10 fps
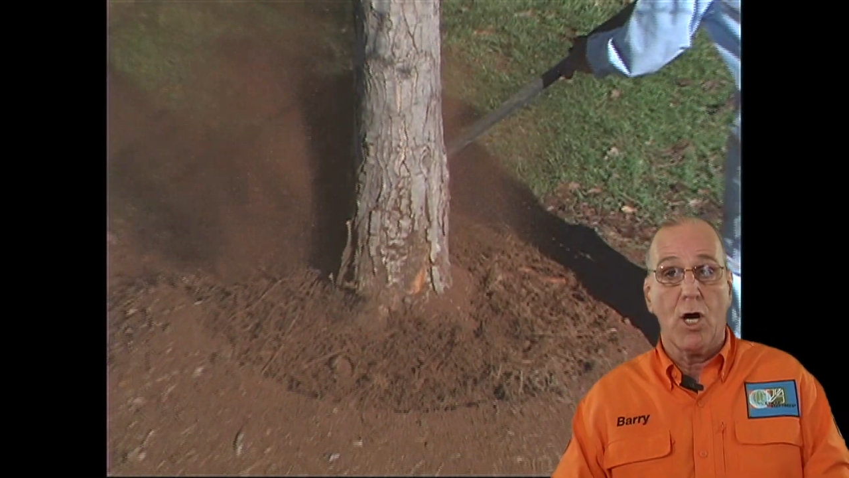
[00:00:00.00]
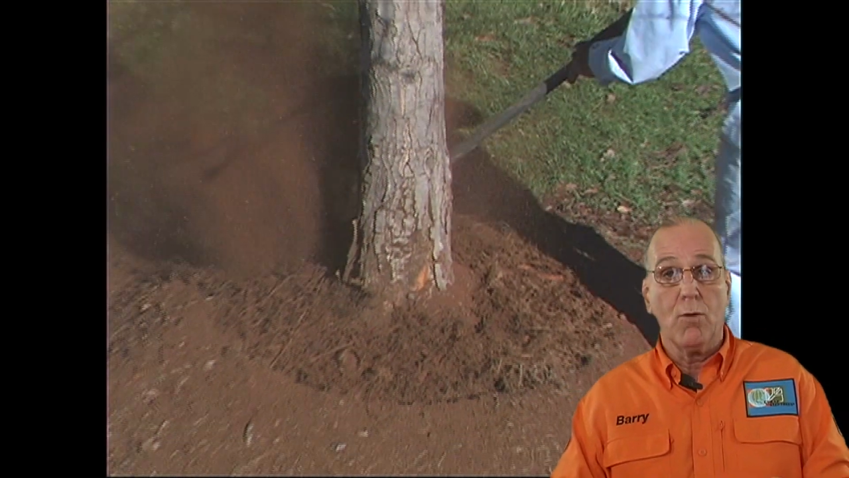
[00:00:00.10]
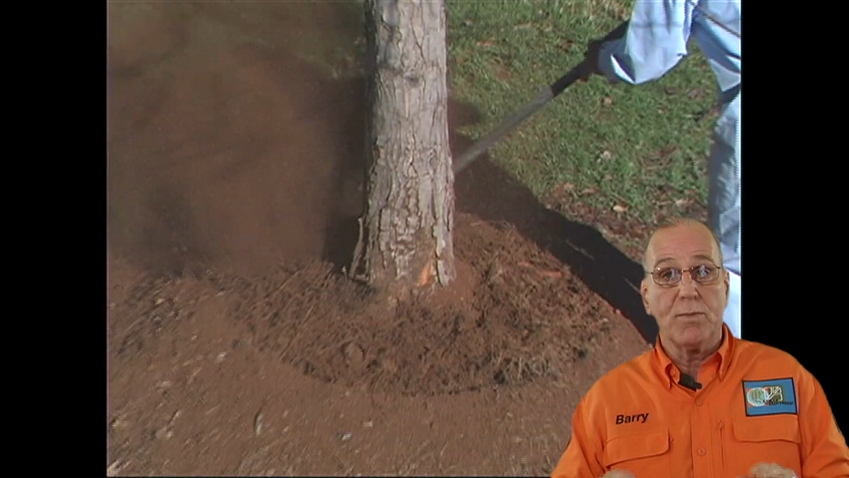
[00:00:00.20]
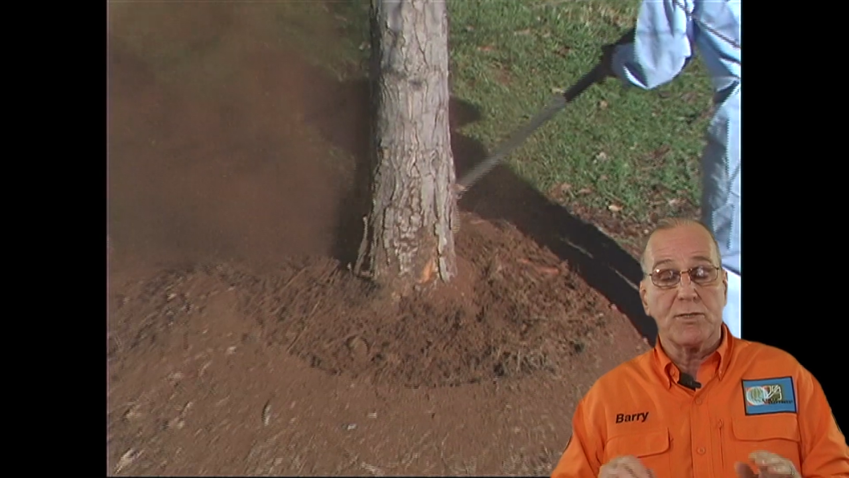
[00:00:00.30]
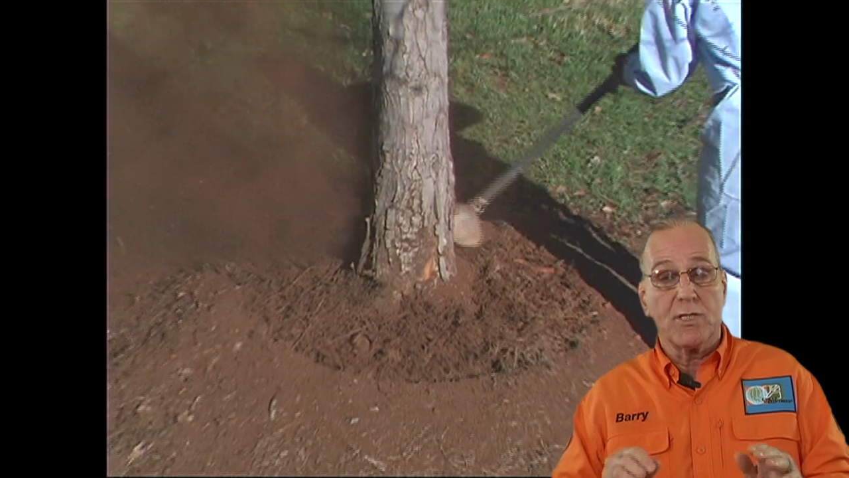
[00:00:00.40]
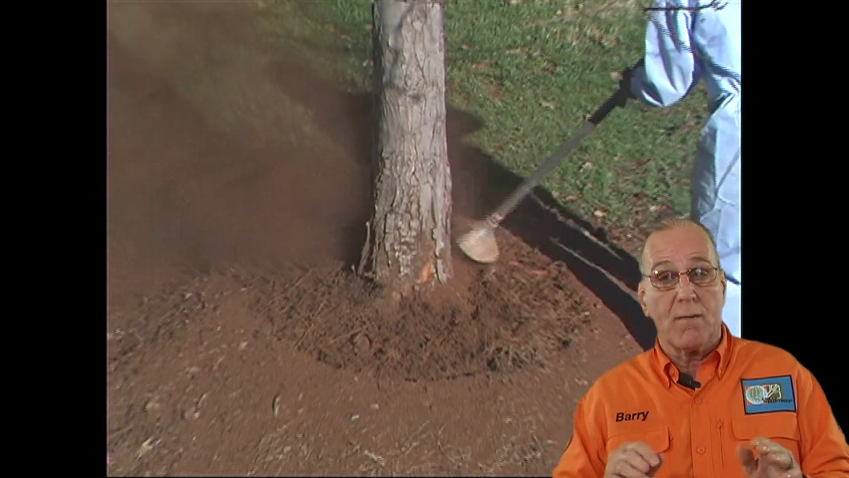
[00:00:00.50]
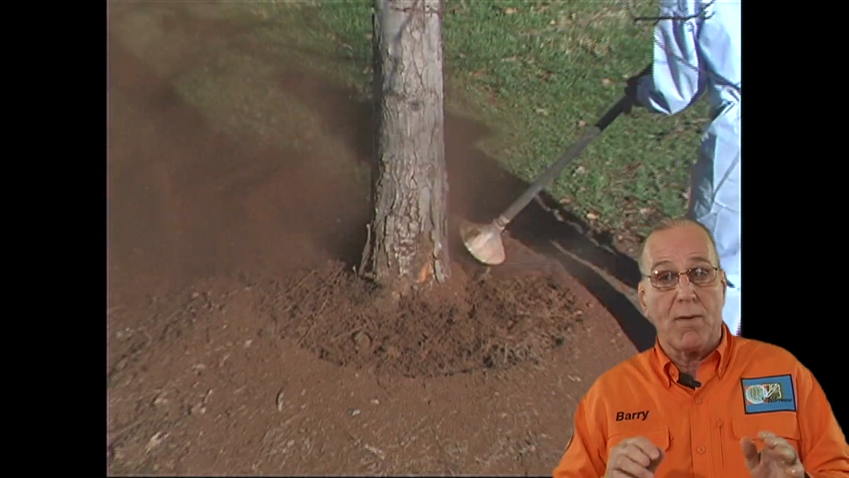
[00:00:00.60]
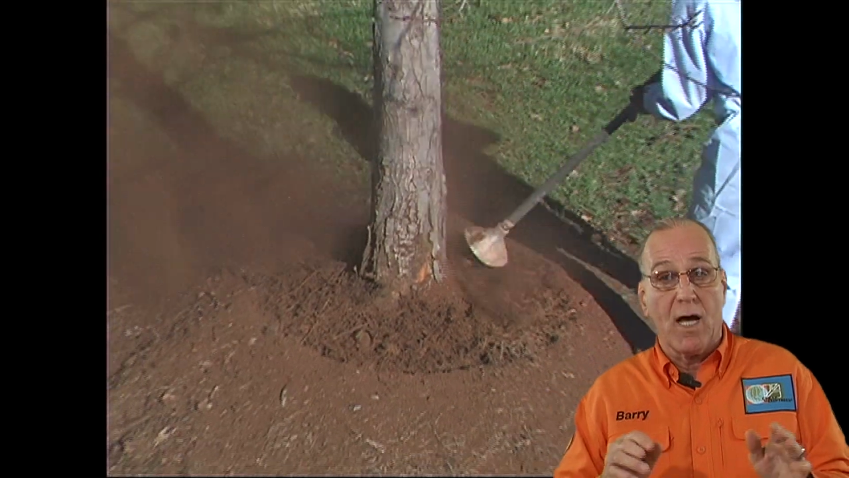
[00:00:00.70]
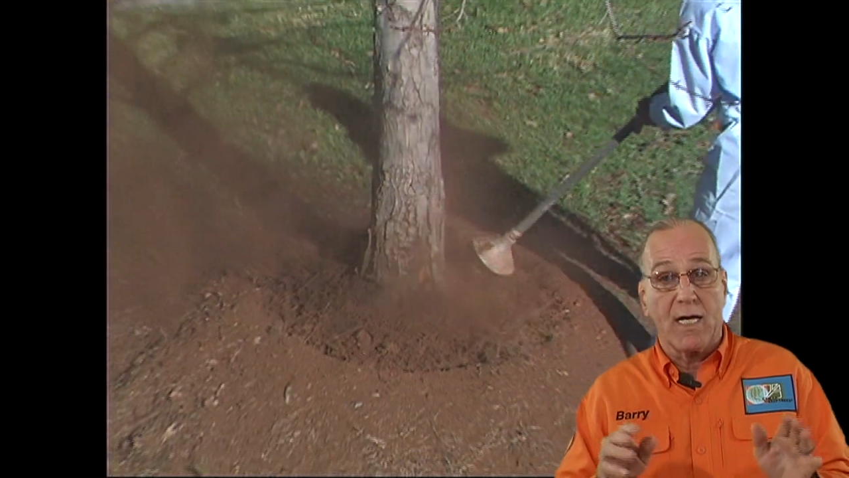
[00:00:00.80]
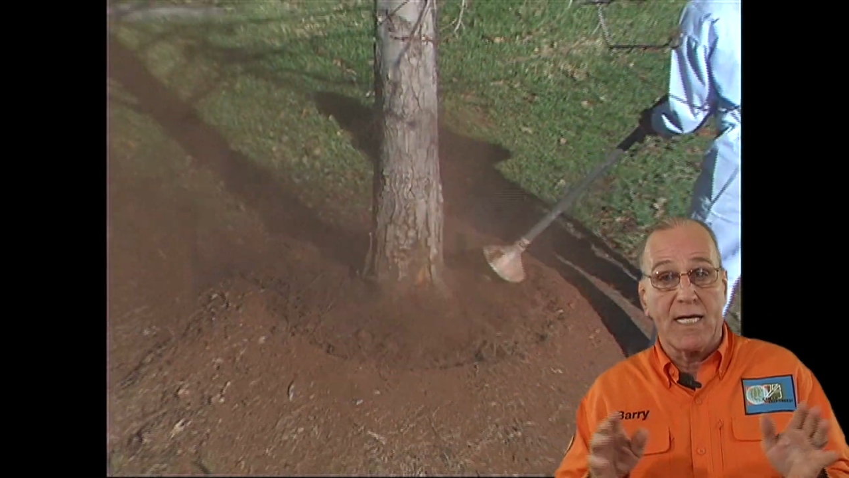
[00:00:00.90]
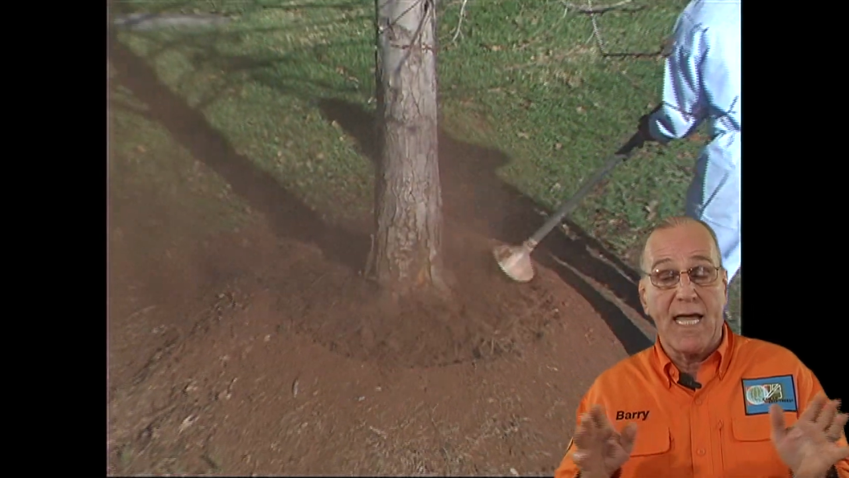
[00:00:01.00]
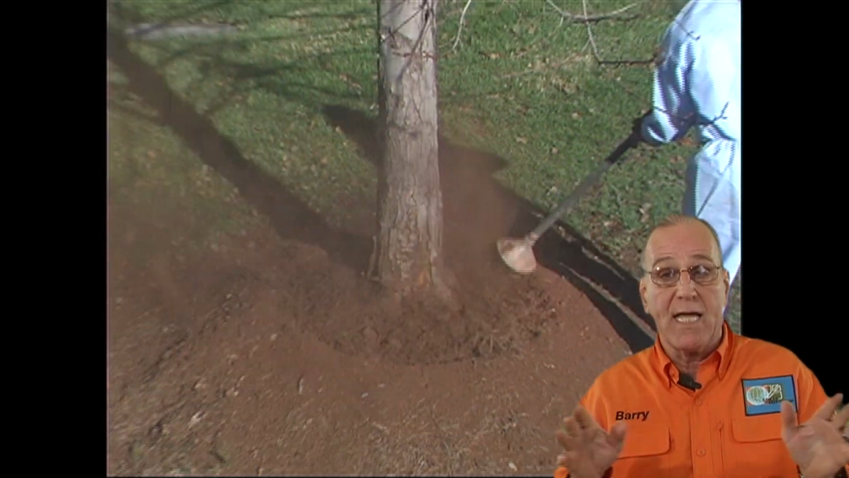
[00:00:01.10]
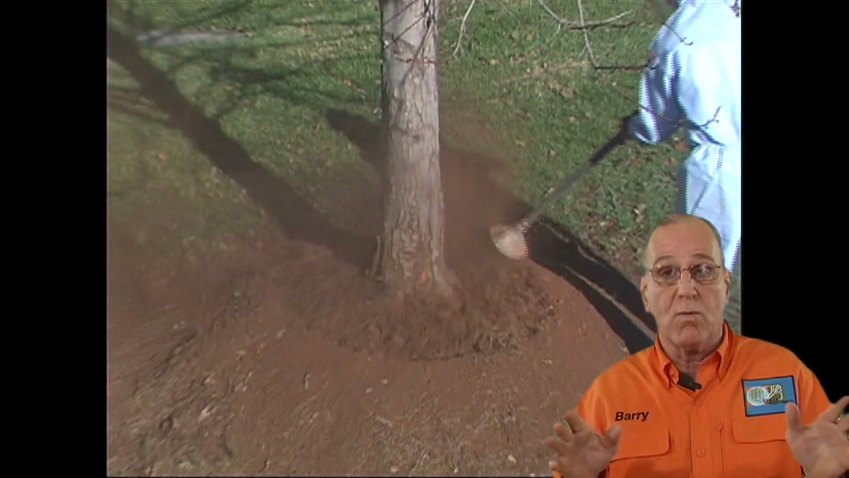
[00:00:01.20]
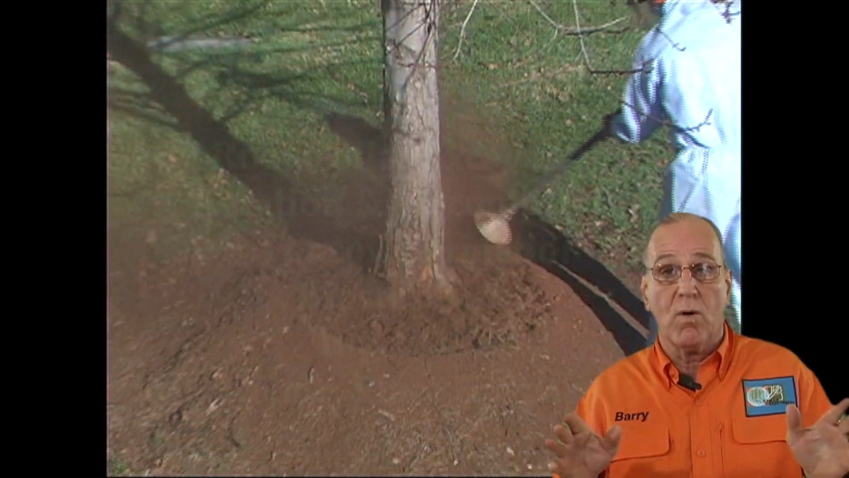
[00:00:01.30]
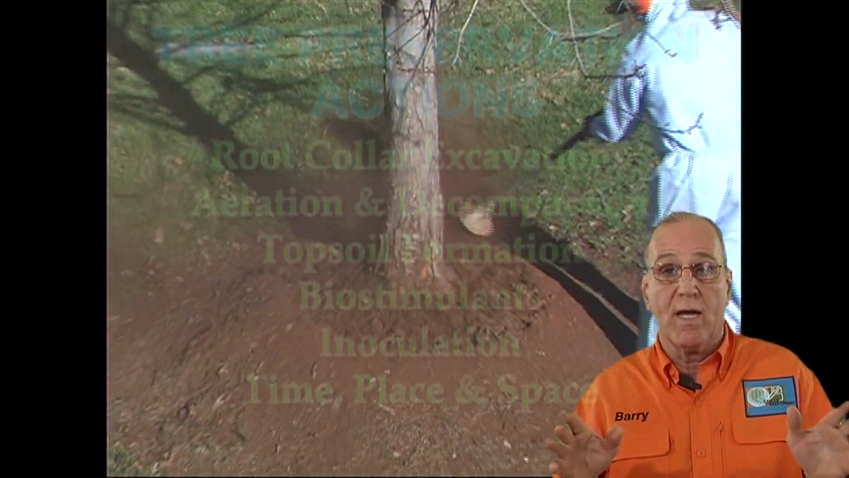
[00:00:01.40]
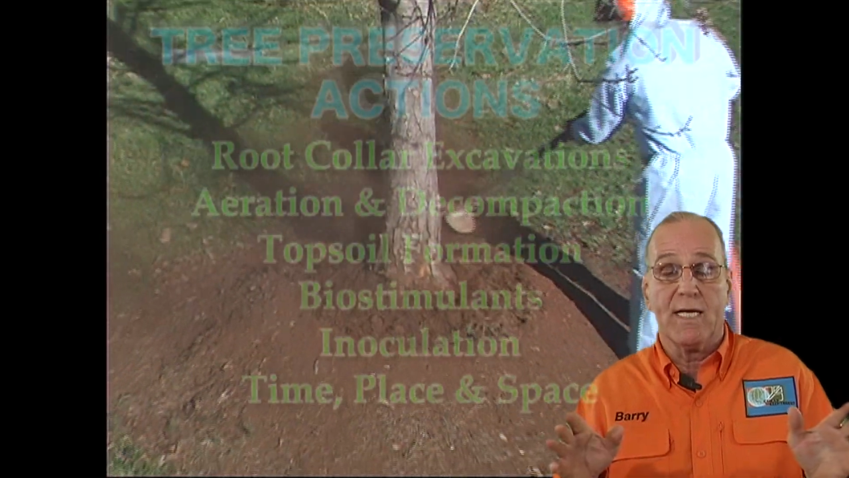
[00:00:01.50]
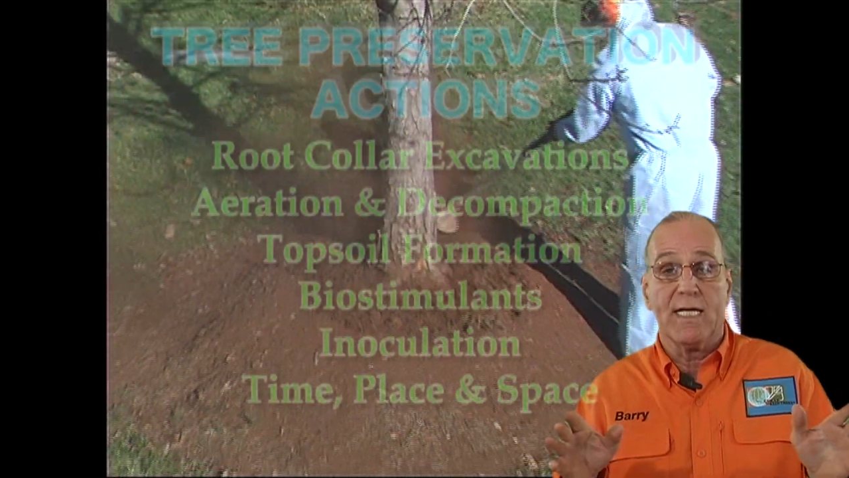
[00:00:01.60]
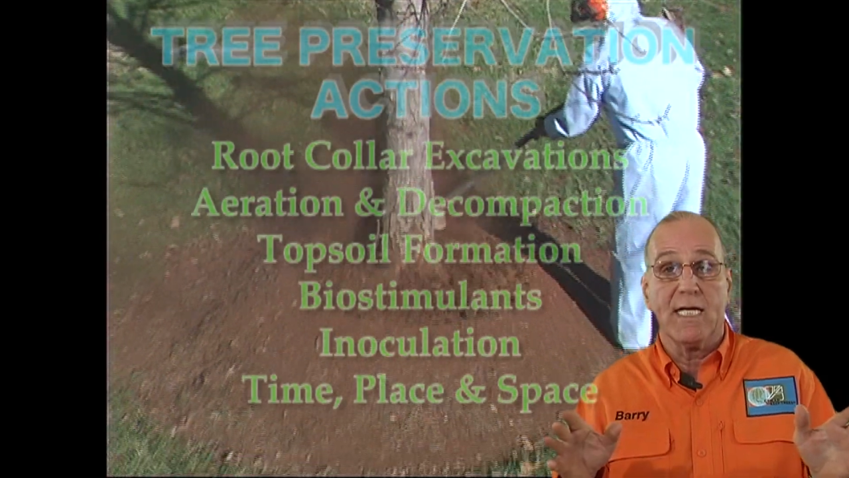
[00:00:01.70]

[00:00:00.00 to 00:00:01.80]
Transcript: opens up a gateway